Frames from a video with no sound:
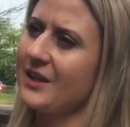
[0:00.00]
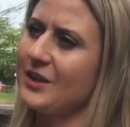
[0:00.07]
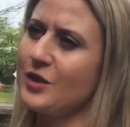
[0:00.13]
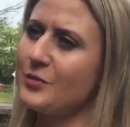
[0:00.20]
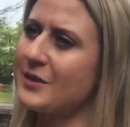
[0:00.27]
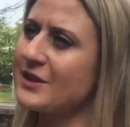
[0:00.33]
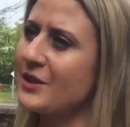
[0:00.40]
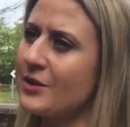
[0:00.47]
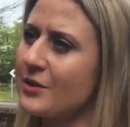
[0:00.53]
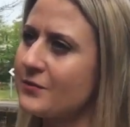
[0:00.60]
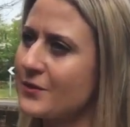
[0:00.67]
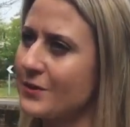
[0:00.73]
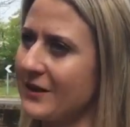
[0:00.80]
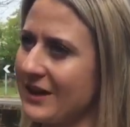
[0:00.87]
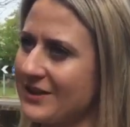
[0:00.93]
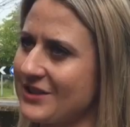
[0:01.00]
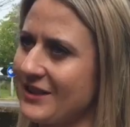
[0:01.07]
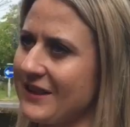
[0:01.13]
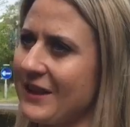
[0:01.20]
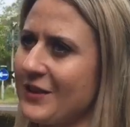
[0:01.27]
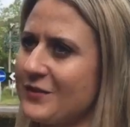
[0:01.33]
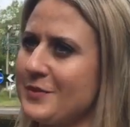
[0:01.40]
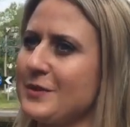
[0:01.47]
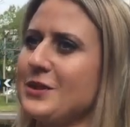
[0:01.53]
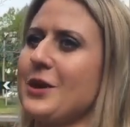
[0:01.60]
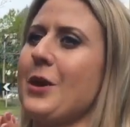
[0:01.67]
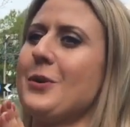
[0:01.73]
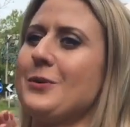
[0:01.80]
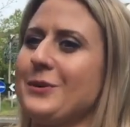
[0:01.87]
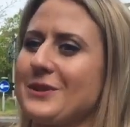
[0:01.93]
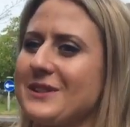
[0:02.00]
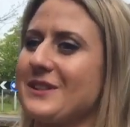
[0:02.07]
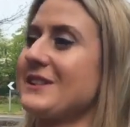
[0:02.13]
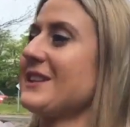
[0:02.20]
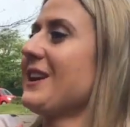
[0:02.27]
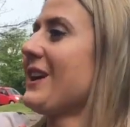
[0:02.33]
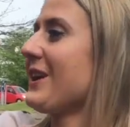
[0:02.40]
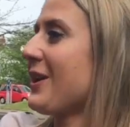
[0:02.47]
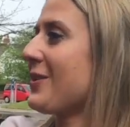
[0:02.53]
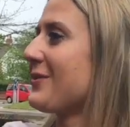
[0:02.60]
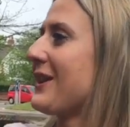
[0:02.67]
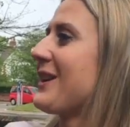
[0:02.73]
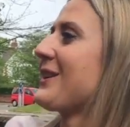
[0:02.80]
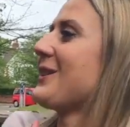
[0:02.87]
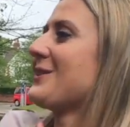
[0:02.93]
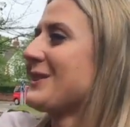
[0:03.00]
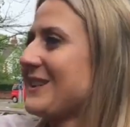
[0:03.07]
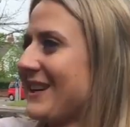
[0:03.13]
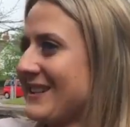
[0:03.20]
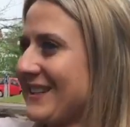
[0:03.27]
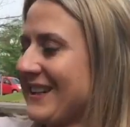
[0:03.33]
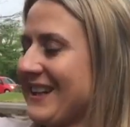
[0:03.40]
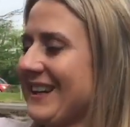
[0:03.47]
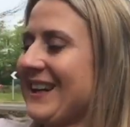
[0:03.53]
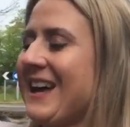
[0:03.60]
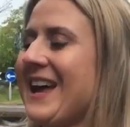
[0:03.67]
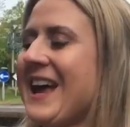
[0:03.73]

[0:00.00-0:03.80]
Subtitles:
humans love direction, they love to be told, there's a line over there, go stand in it.